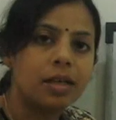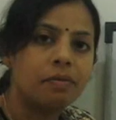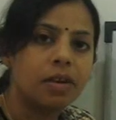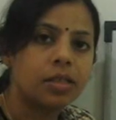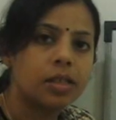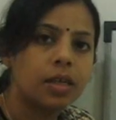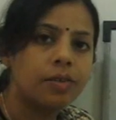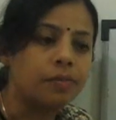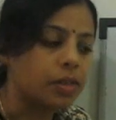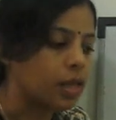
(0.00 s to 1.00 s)

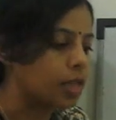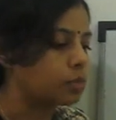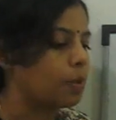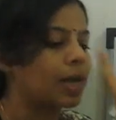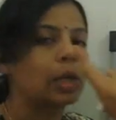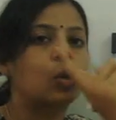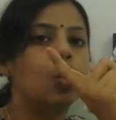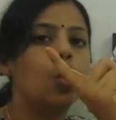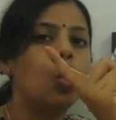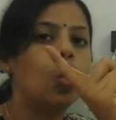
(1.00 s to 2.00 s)
differentiate with respect
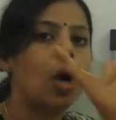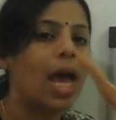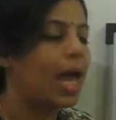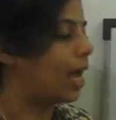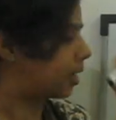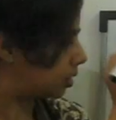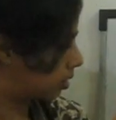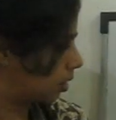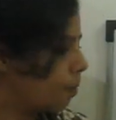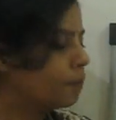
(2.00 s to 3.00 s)
to
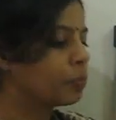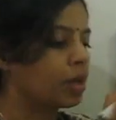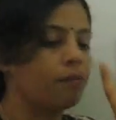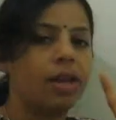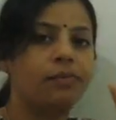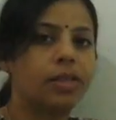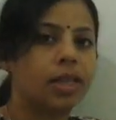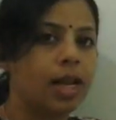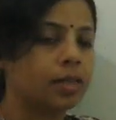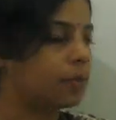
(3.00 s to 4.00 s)
x. When
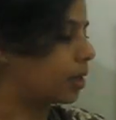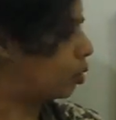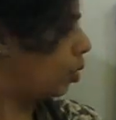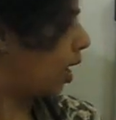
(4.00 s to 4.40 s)
with respect to